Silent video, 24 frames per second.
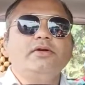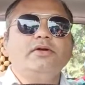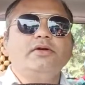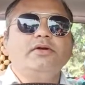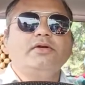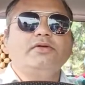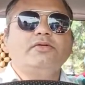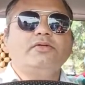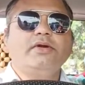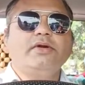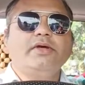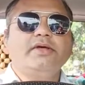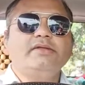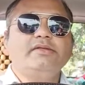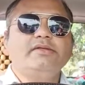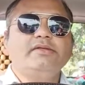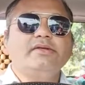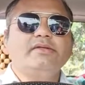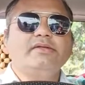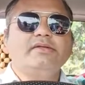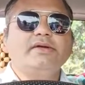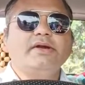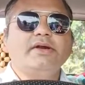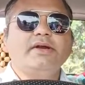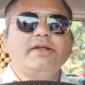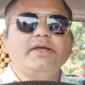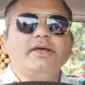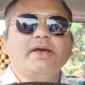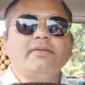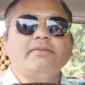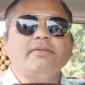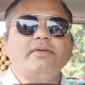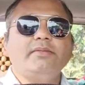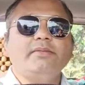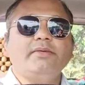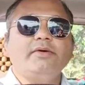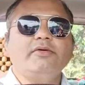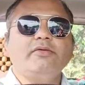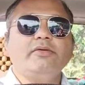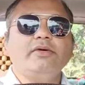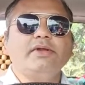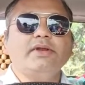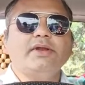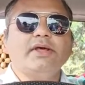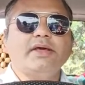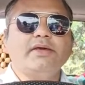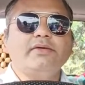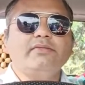today 6:30 I will be
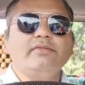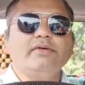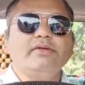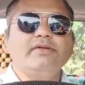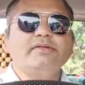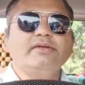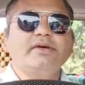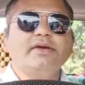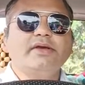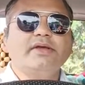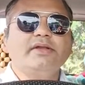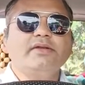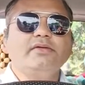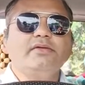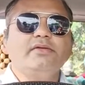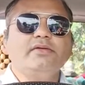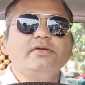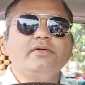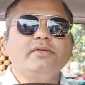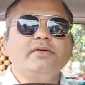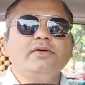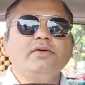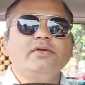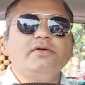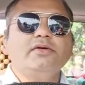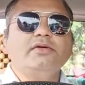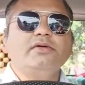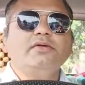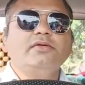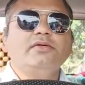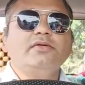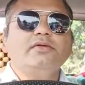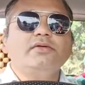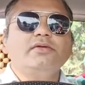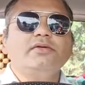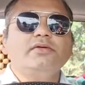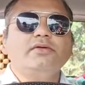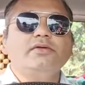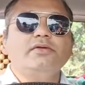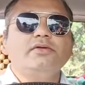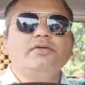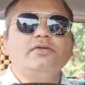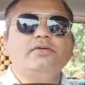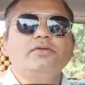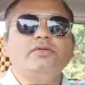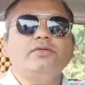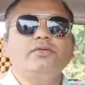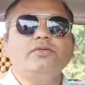going live once again
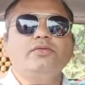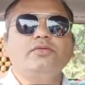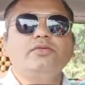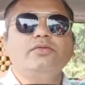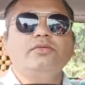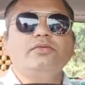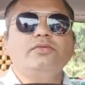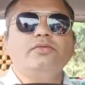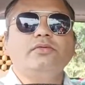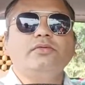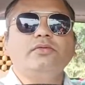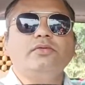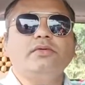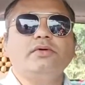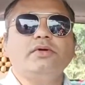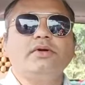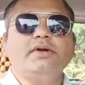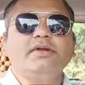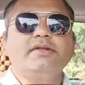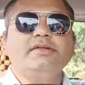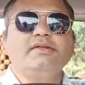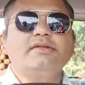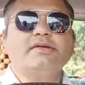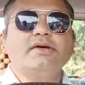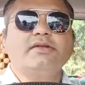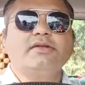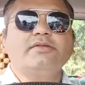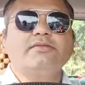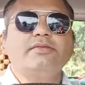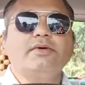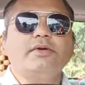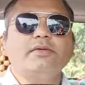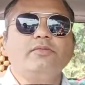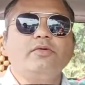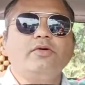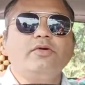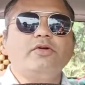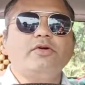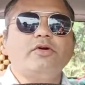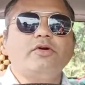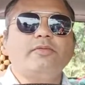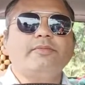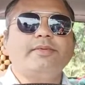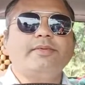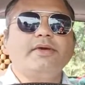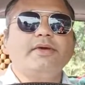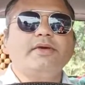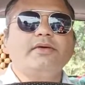to discuss one more
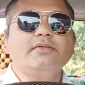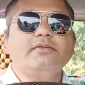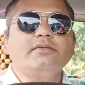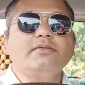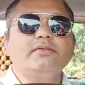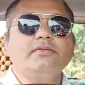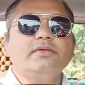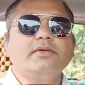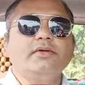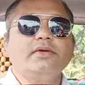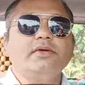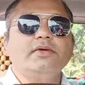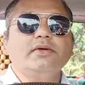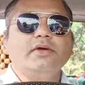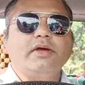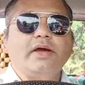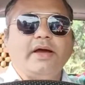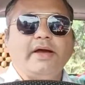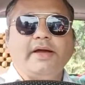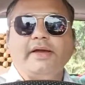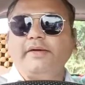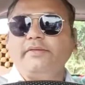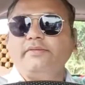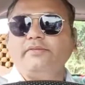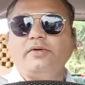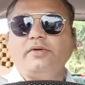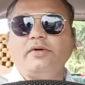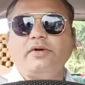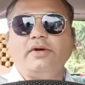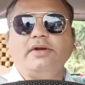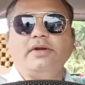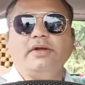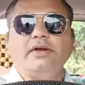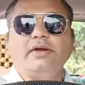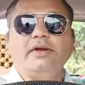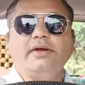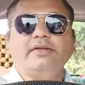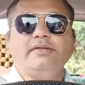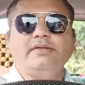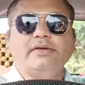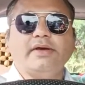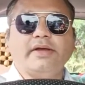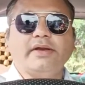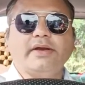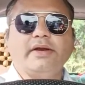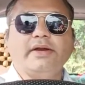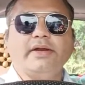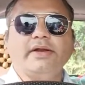topic. I have not
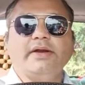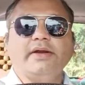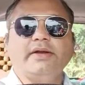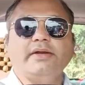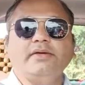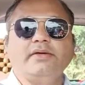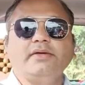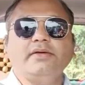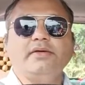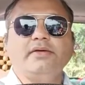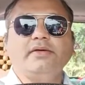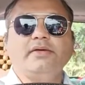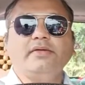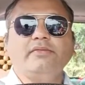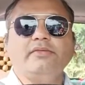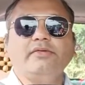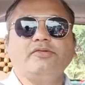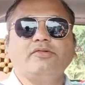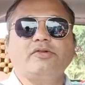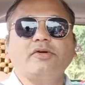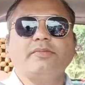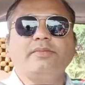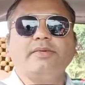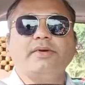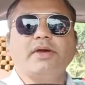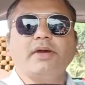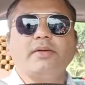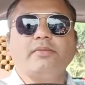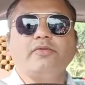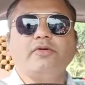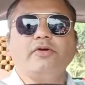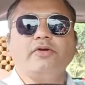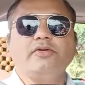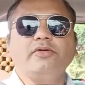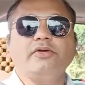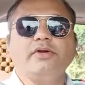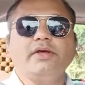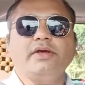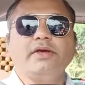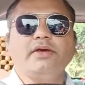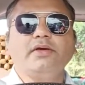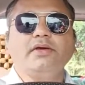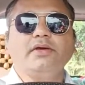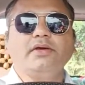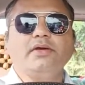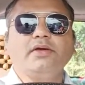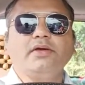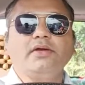decided yet which topic I am going to take,
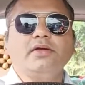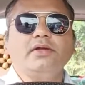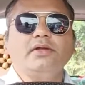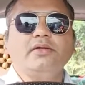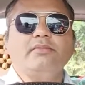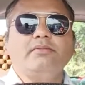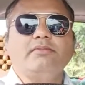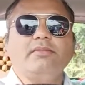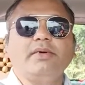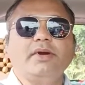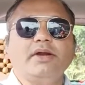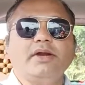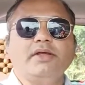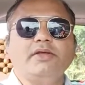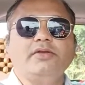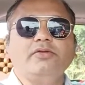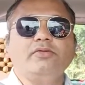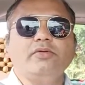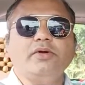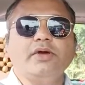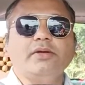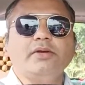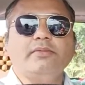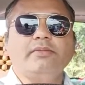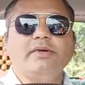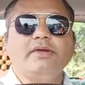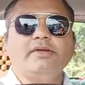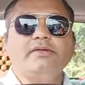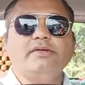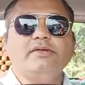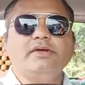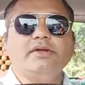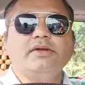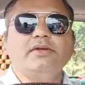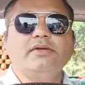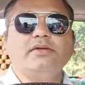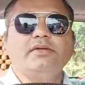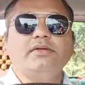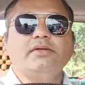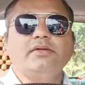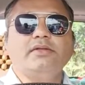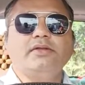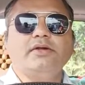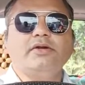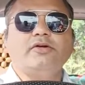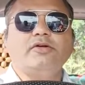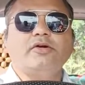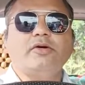but you can mention
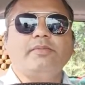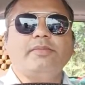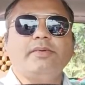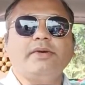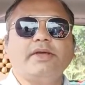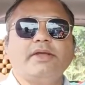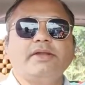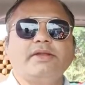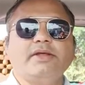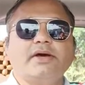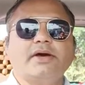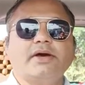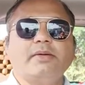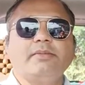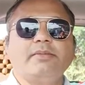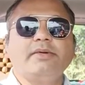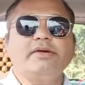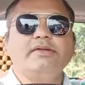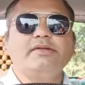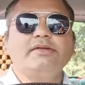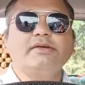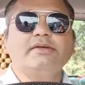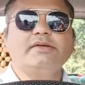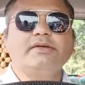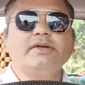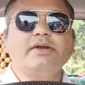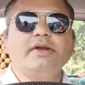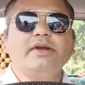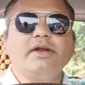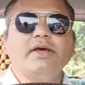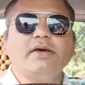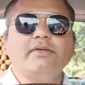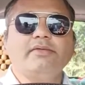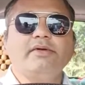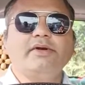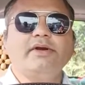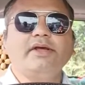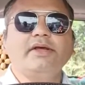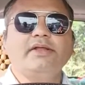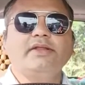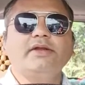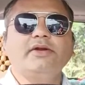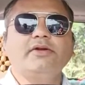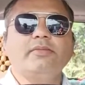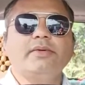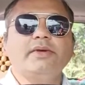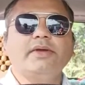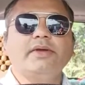the topic in the comment section and I will take
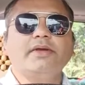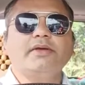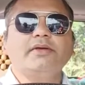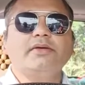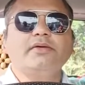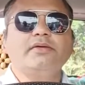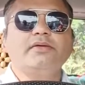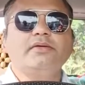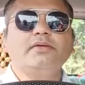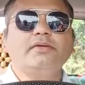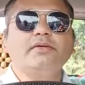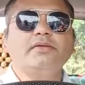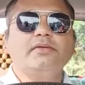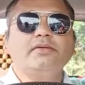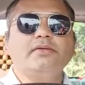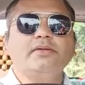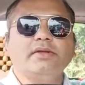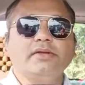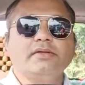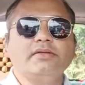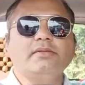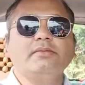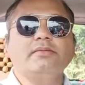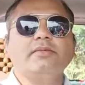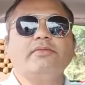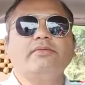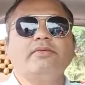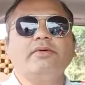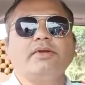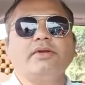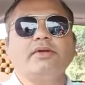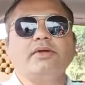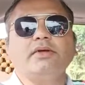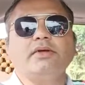that topic. That's number one.